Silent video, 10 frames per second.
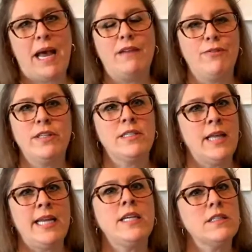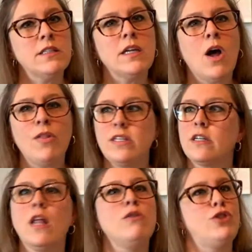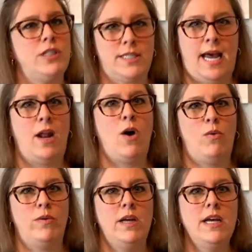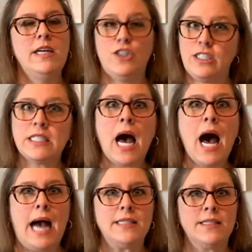bad for this lady because look at all these clothes she's got on. She's hot.